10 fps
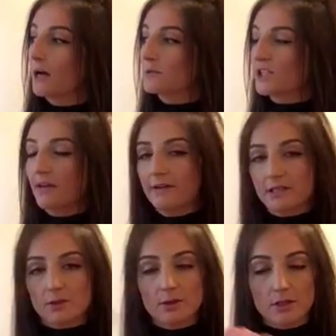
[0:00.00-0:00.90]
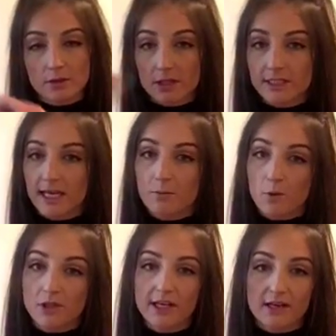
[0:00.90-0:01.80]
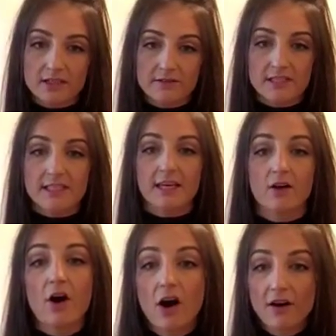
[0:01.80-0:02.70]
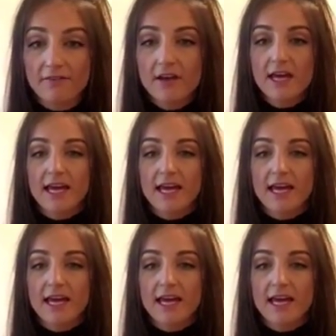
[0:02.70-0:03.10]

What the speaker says: Shaving is only going to take more layers of the skin off,